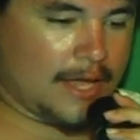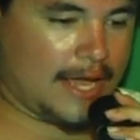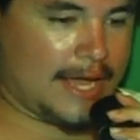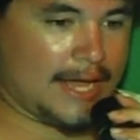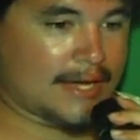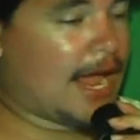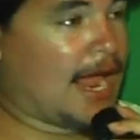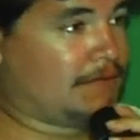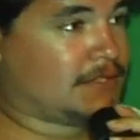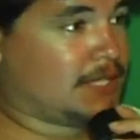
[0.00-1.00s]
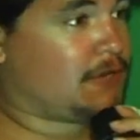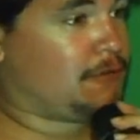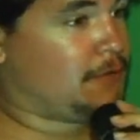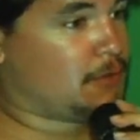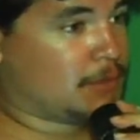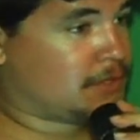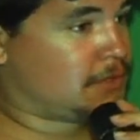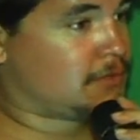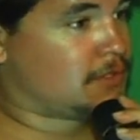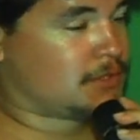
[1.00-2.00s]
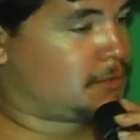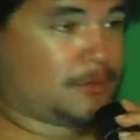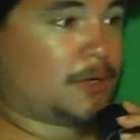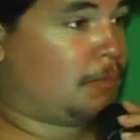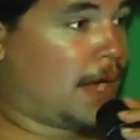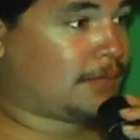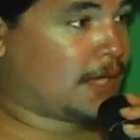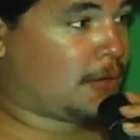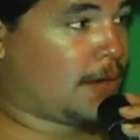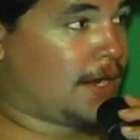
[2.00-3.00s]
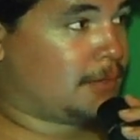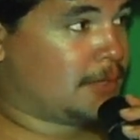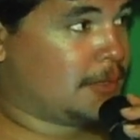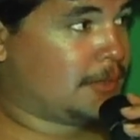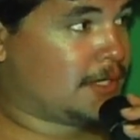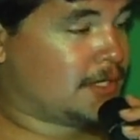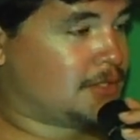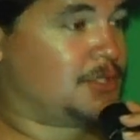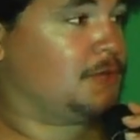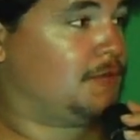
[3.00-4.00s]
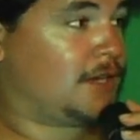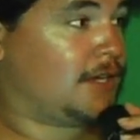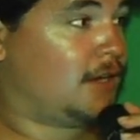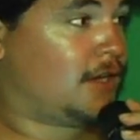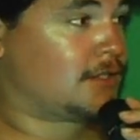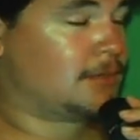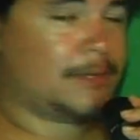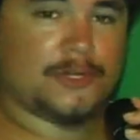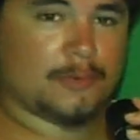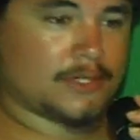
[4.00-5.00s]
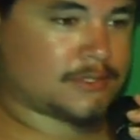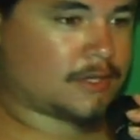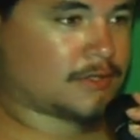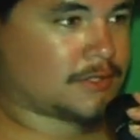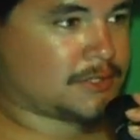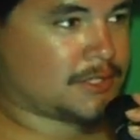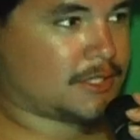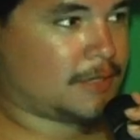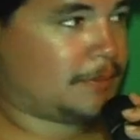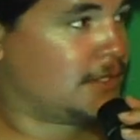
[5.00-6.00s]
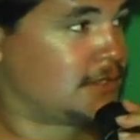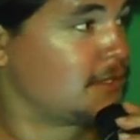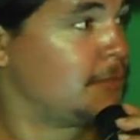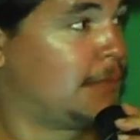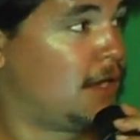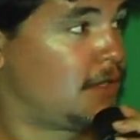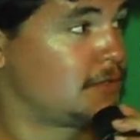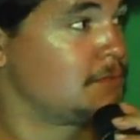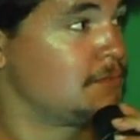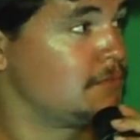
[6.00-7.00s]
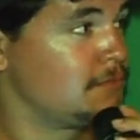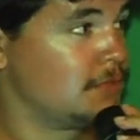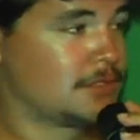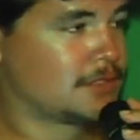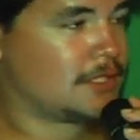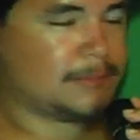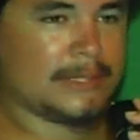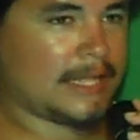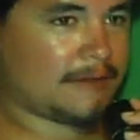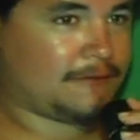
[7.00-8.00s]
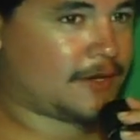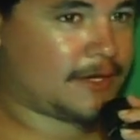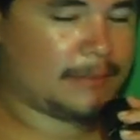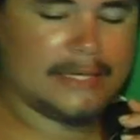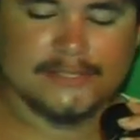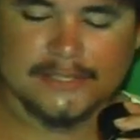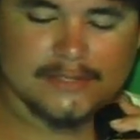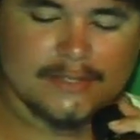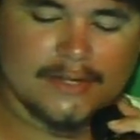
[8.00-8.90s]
And I had this interview, which just, popped out of randomly because you're fucking awesome and you want to start this shit up, and this is going to be awesome. This is going to be, like, fucking amazing.